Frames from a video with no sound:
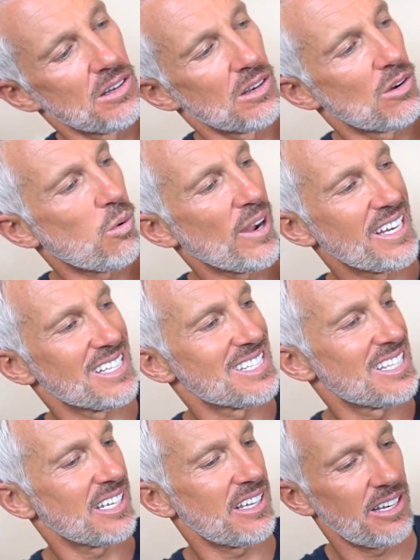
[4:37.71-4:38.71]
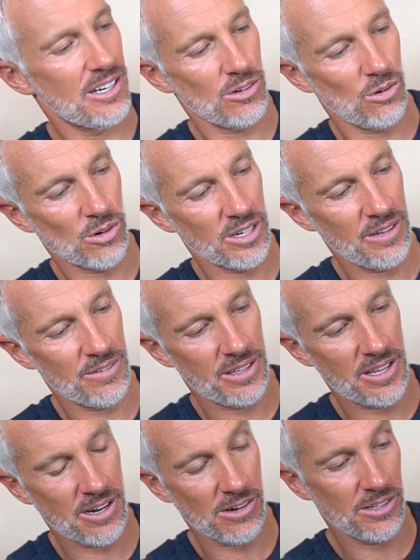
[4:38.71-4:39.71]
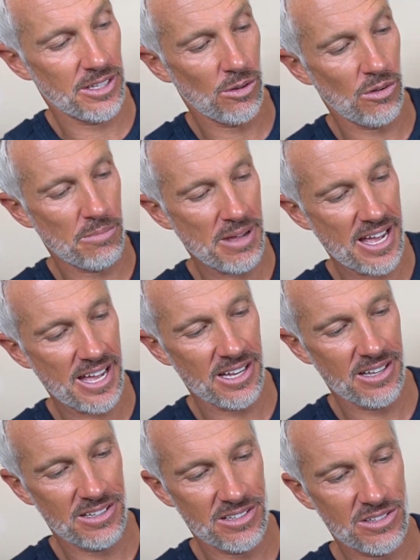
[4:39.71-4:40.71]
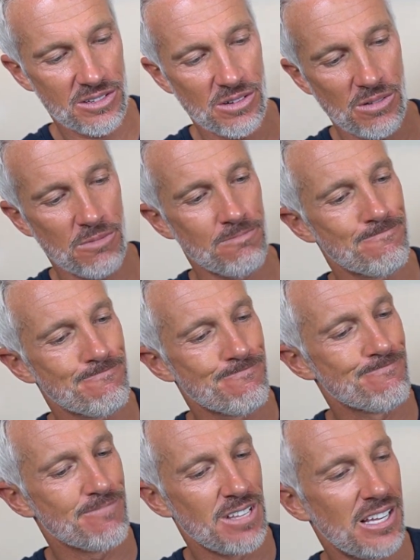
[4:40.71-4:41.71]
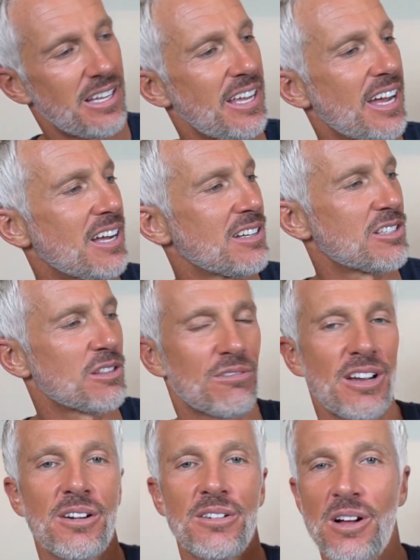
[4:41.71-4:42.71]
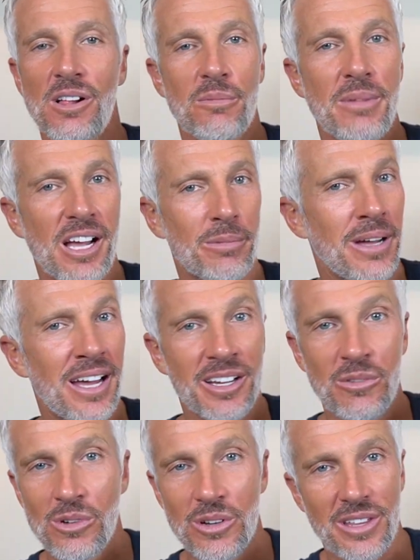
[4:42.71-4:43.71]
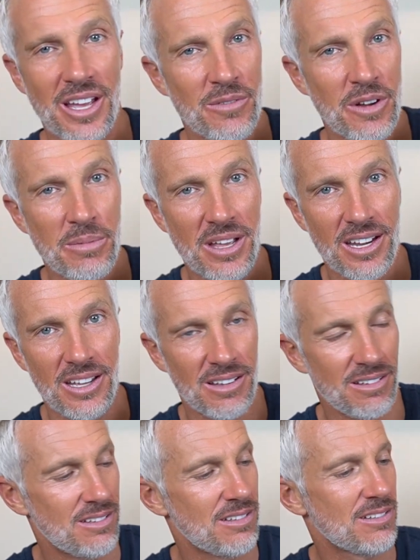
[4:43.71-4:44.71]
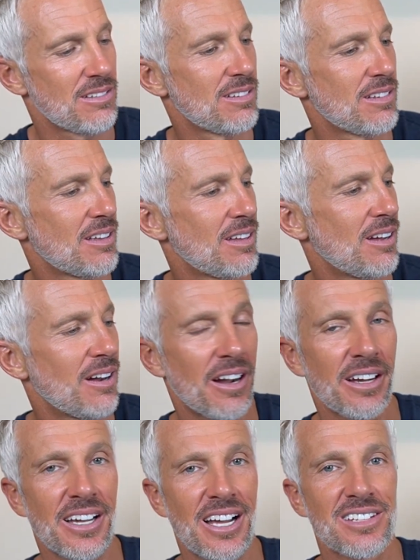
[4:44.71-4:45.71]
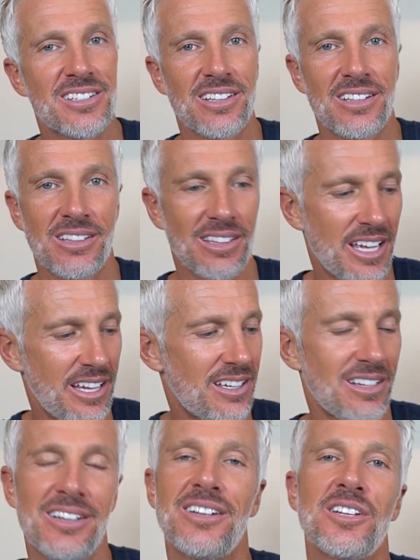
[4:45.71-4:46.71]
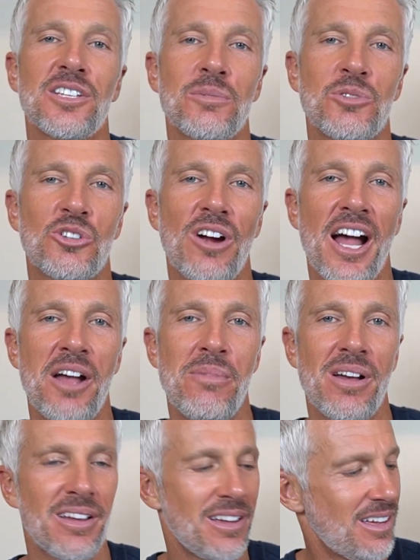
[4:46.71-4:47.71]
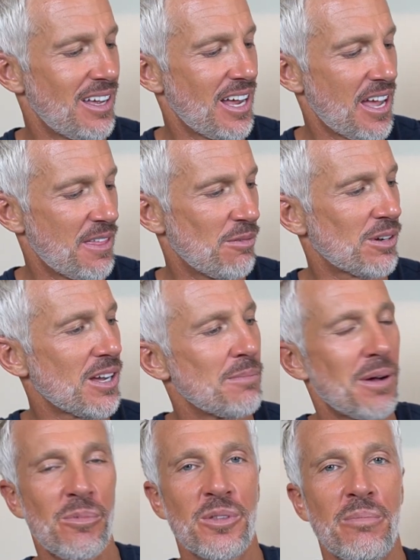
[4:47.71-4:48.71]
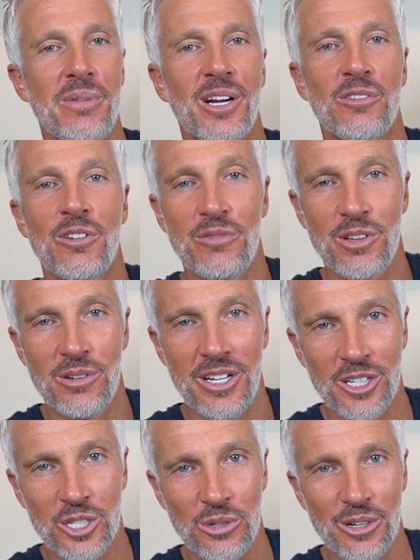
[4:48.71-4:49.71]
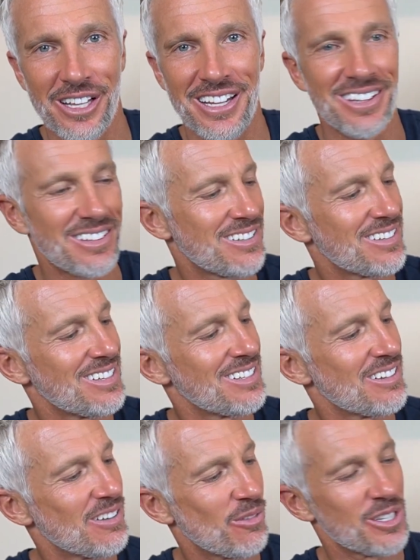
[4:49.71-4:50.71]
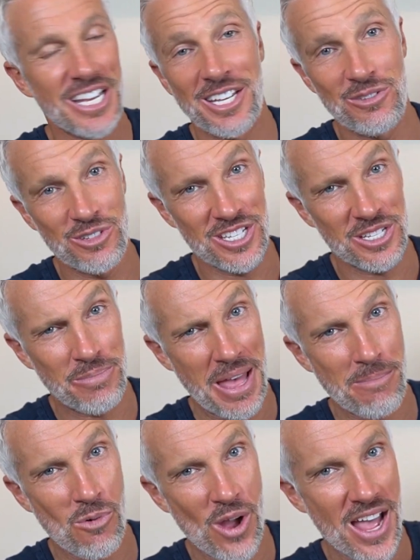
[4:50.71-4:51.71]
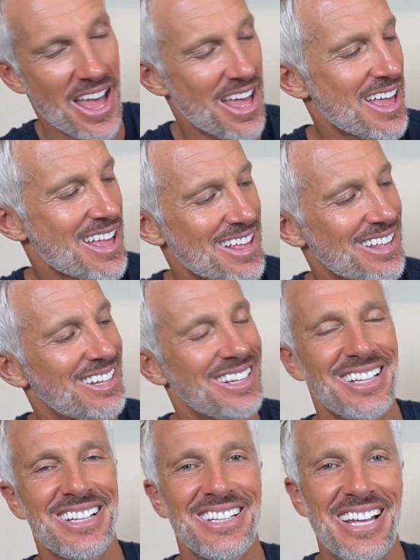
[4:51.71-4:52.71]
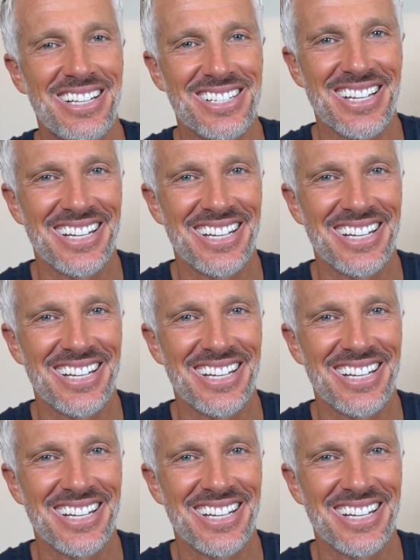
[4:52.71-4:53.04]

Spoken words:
quite as thick here or even there on the old bag. So yeah, it's a $300 backpack and worth every penny. All right guys, like, subscribe, and then we'll come up with a bigger review here shortly once I use this bad boy. Thanks.